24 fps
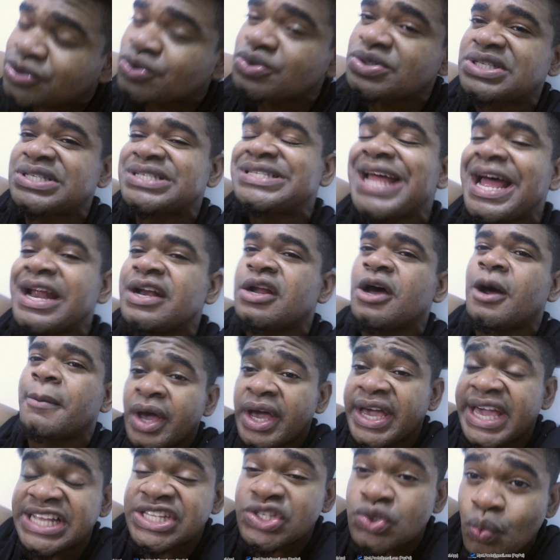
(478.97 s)
to stand up
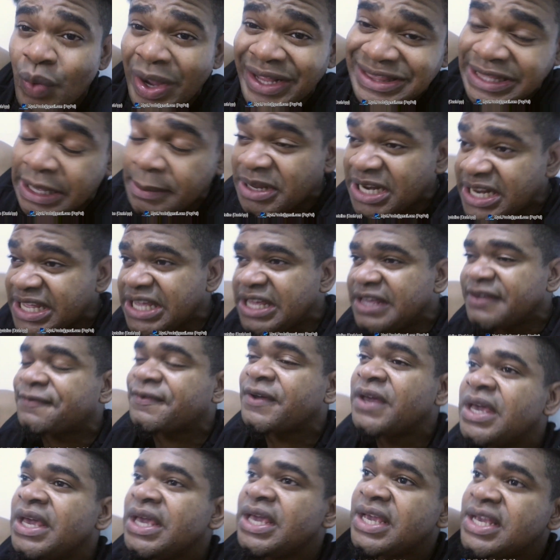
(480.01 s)
against what they
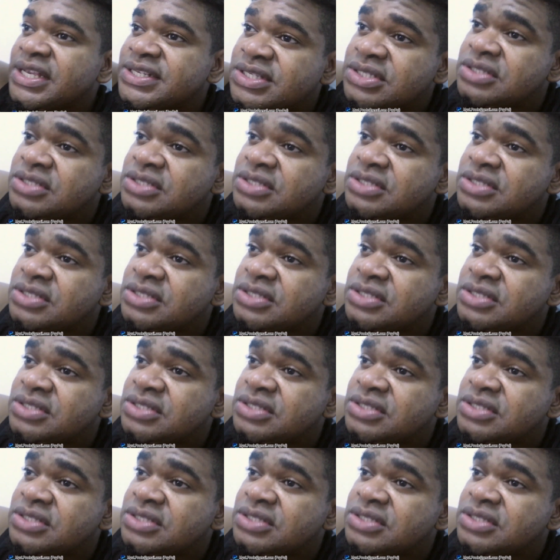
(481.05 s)
believe is